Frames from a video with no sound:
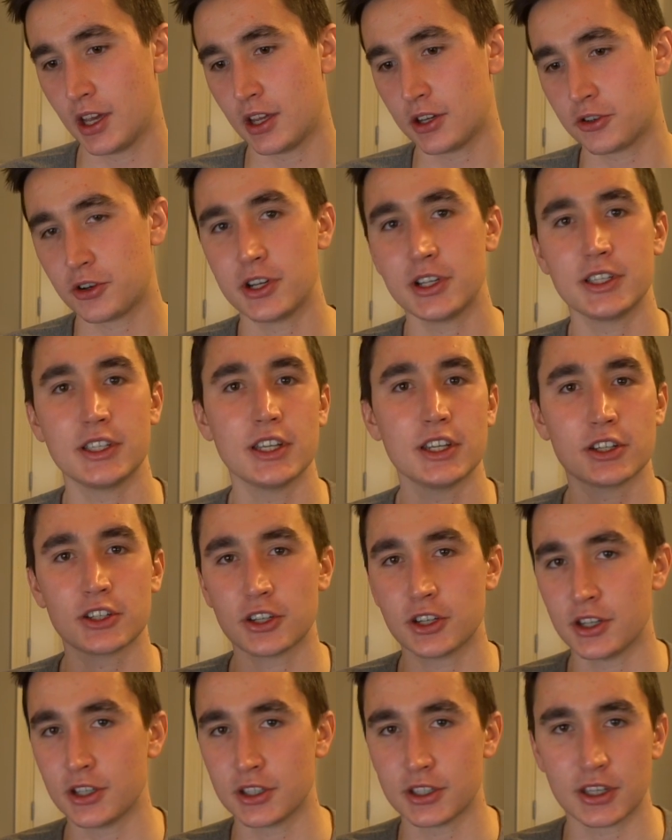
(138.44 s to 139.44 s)

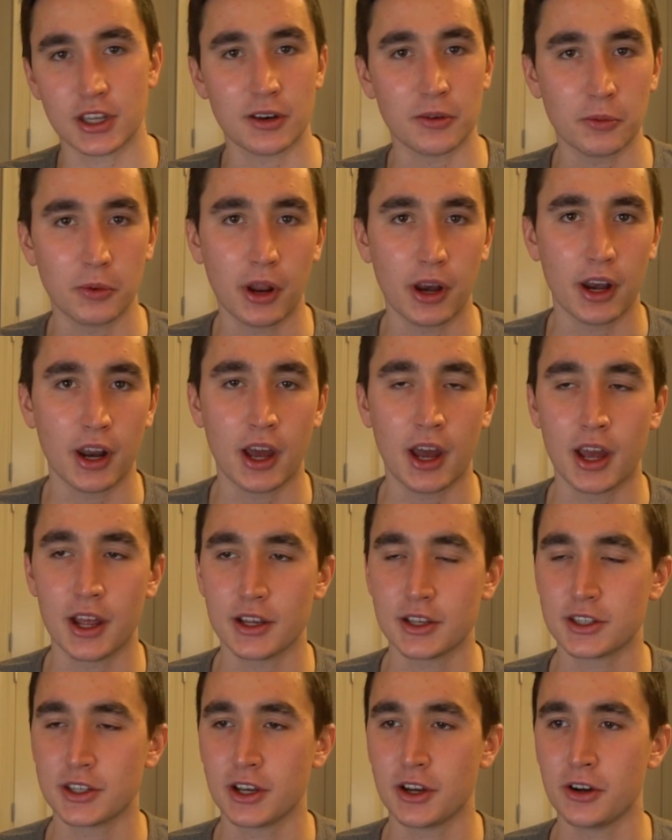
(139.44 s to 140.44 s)
transitions and
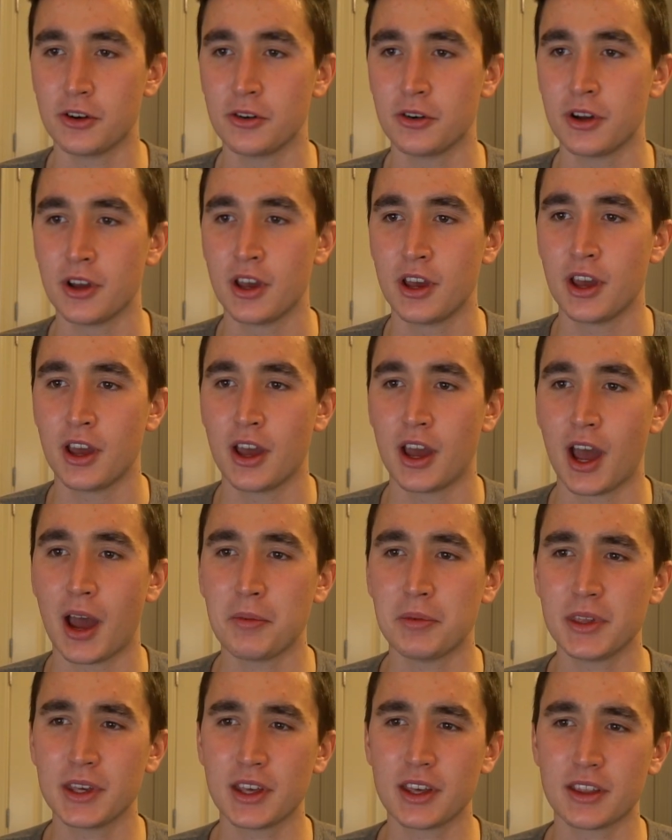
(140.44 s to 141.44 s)
whatnot. So I'm
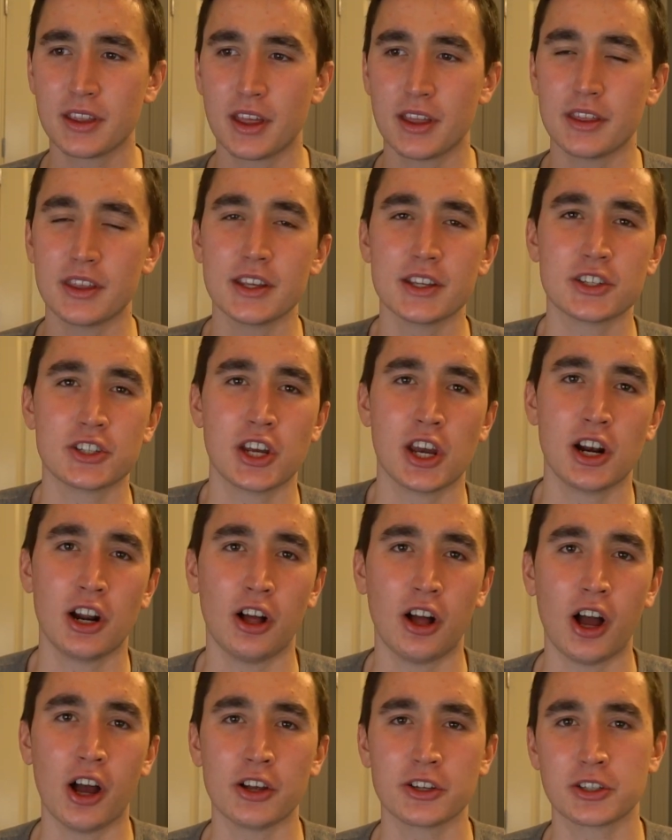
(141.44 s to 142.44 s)
thinking that this channel
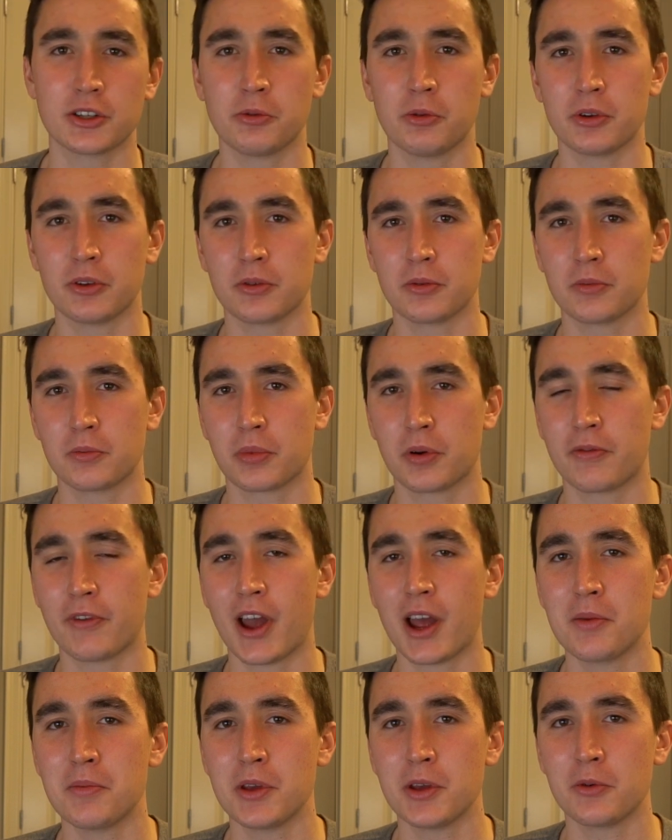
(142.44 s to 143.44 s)
also will
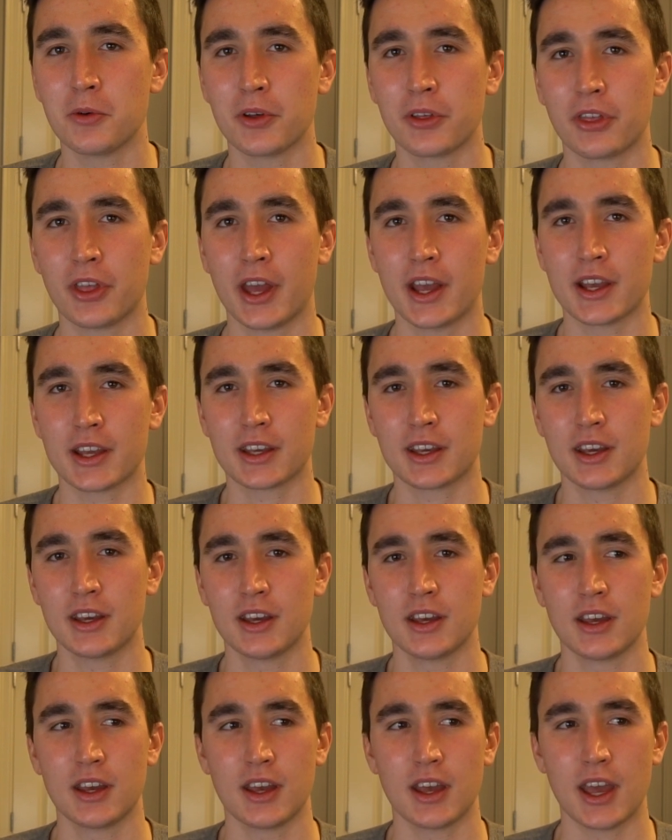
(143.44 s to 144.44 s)
provide me with
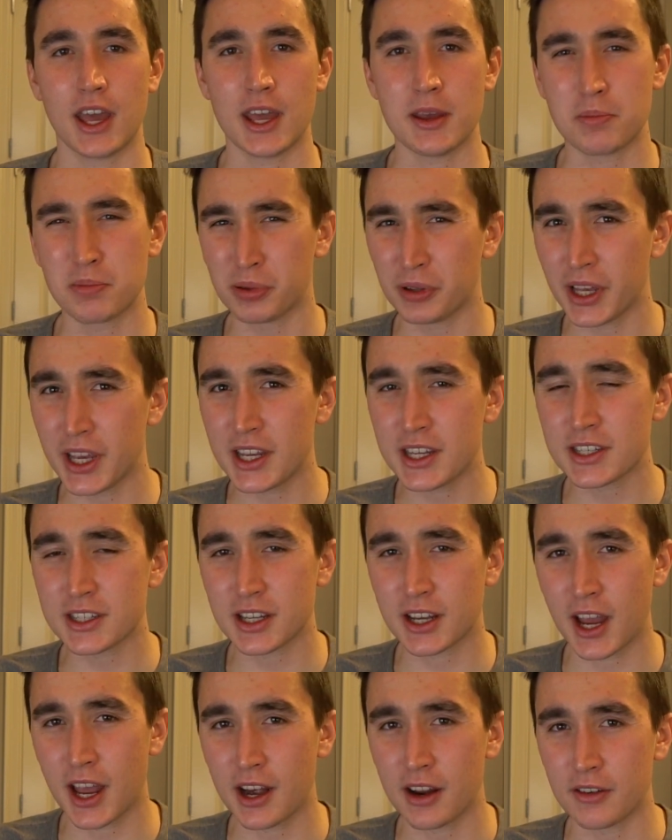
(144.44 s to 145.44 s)
a place to
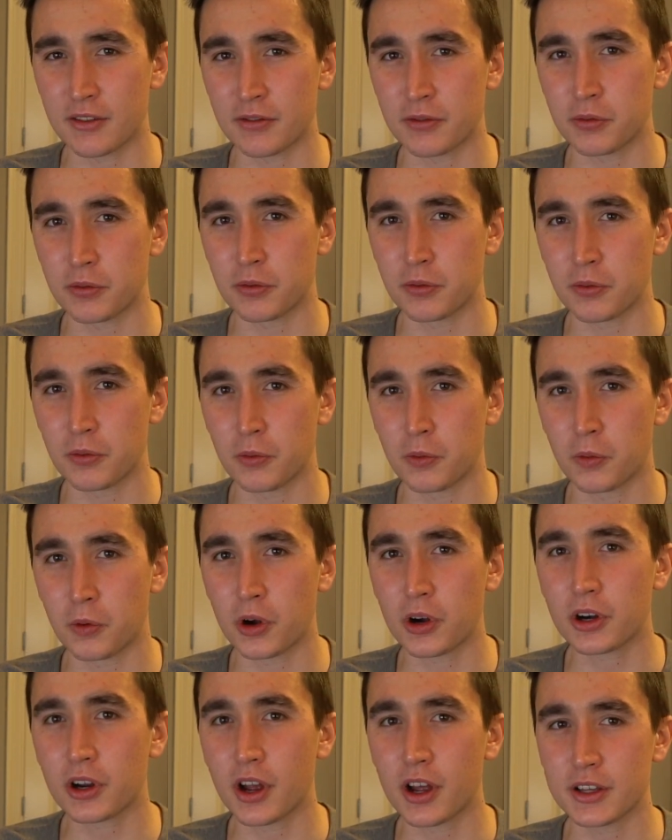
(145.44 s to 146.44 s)
kind of
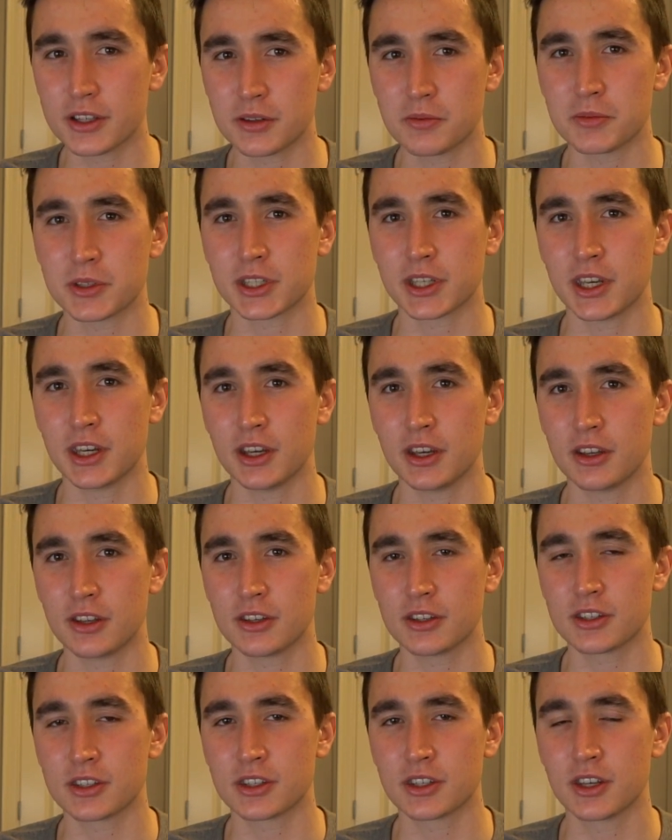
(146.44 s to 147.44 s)
work on some
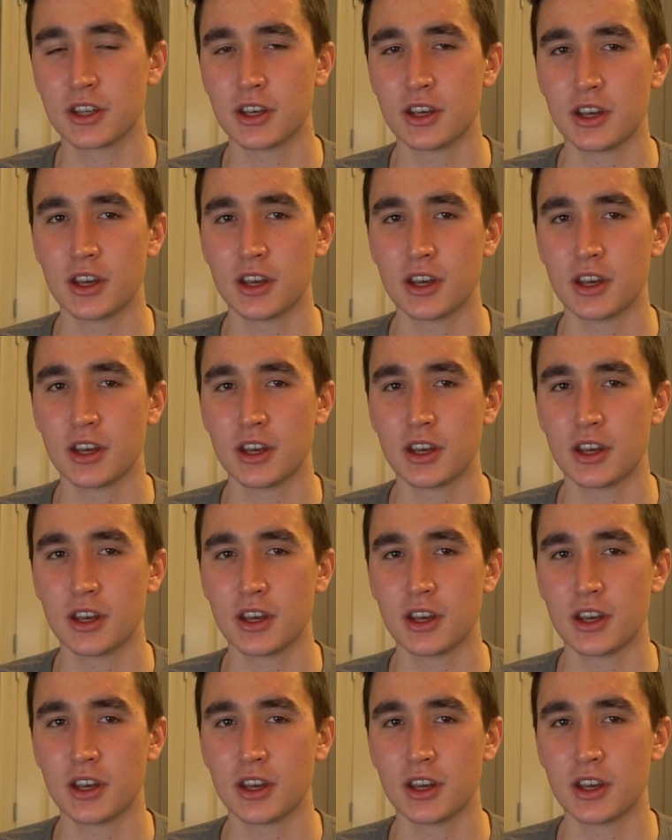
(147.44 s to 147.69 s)
skills,